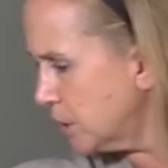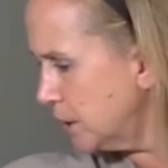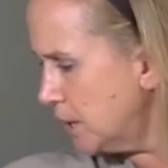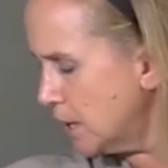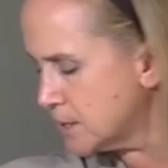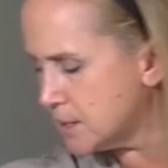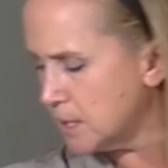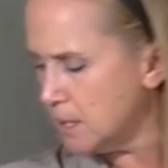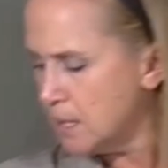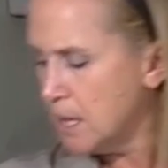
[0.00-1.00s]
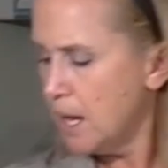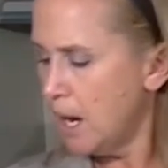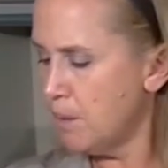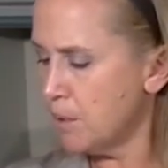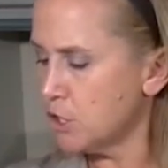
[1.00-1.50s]
really nicely.
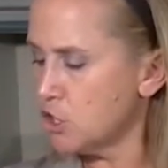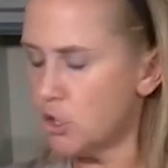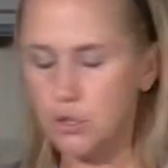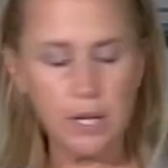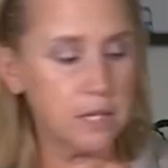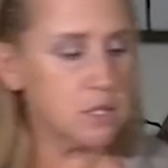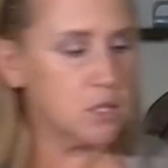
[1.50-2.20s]
I'm going to turn that